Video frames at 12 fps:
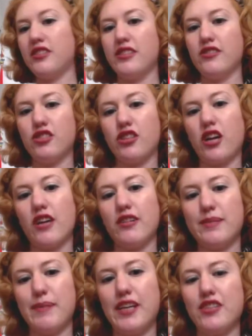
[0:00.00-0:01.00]
of Chicago
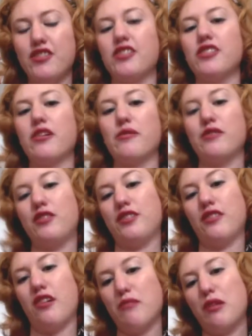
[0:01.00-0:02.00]
Spanish Dictionary, which is
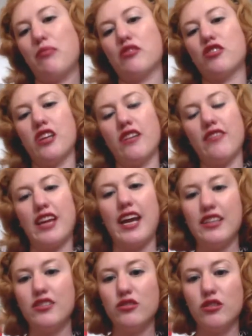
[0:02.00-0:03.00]
on my bookshelf in high
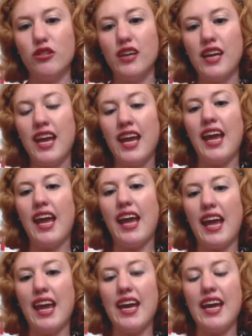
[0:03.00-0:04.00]
school.
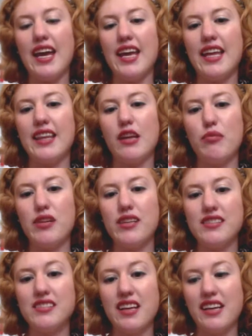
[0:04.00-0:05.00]
And
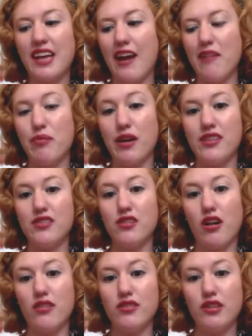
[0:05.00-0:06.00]
places like Half Price are
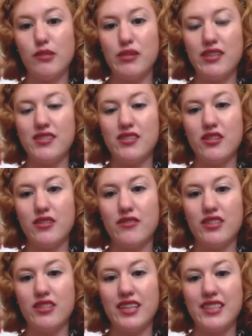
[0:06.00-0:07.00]
also good places to look for
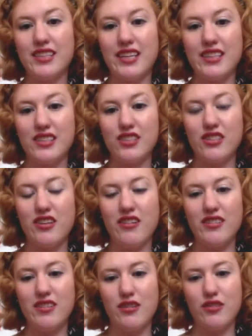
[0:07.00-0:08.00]
things like dictionaries
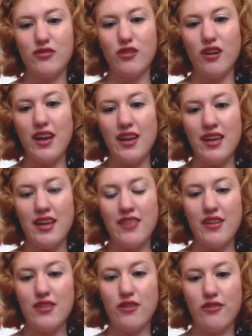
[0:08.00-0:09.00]
and thesauri.
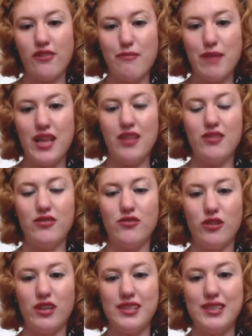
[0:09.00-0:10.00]
That's where I found my
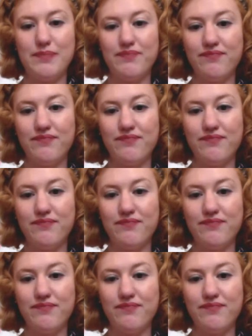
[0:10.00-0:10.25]
thesaurus.